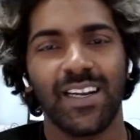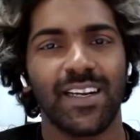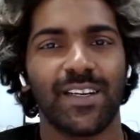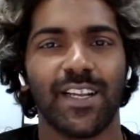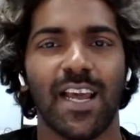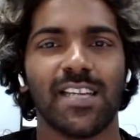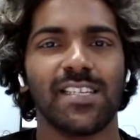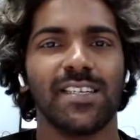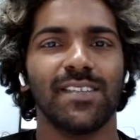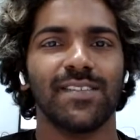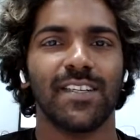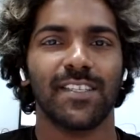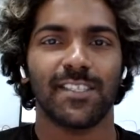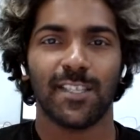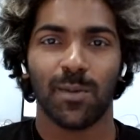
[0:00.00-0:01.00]
Traction is a
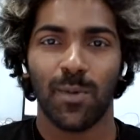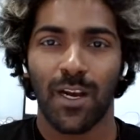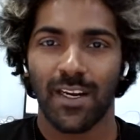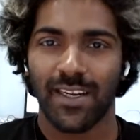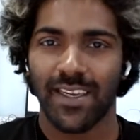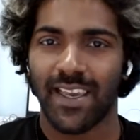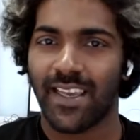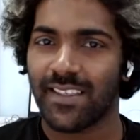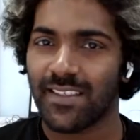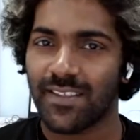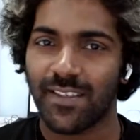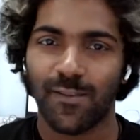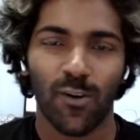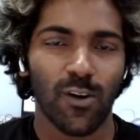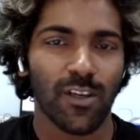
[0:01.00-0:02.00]
digital marketing agency
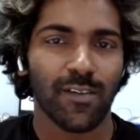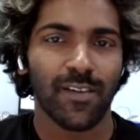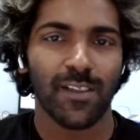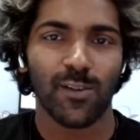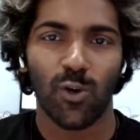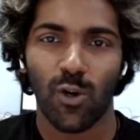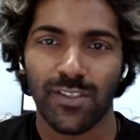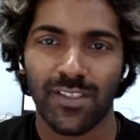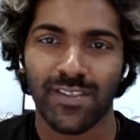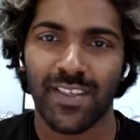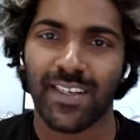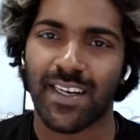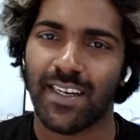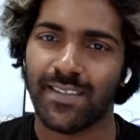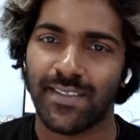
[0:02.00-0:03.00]
working with coaches and
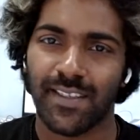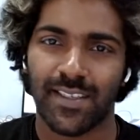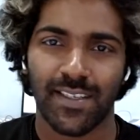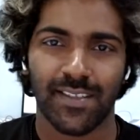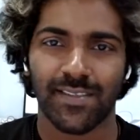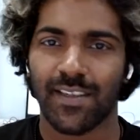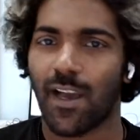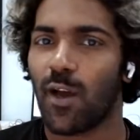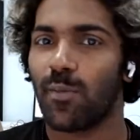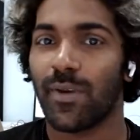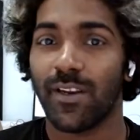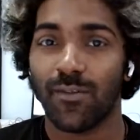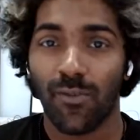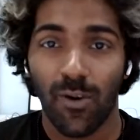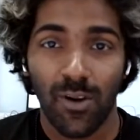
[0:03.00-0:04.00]
consultants. I've
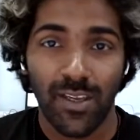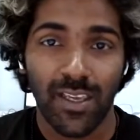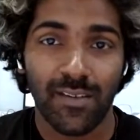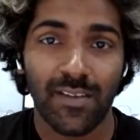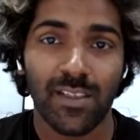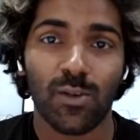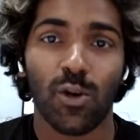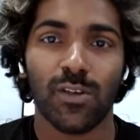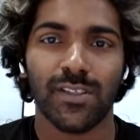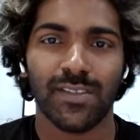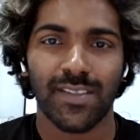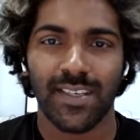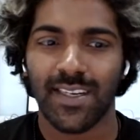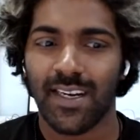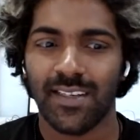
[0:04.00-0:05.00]
been working with coaches
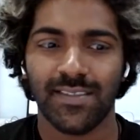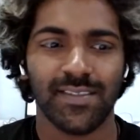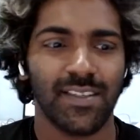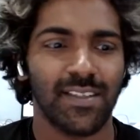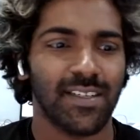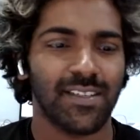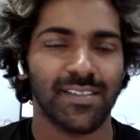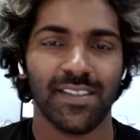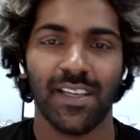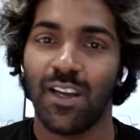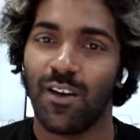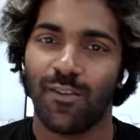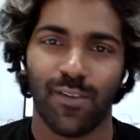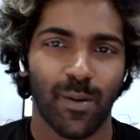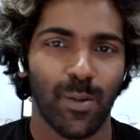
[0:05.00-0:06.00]
and consultants
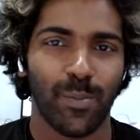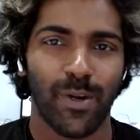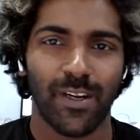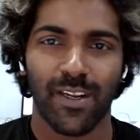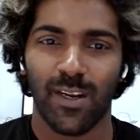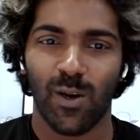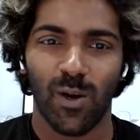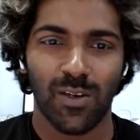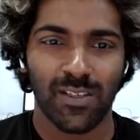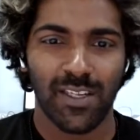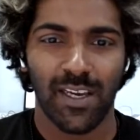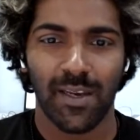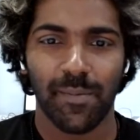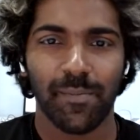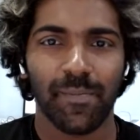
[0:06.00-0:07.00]
for a pretty long
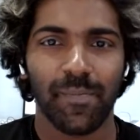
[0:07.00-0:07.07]
time.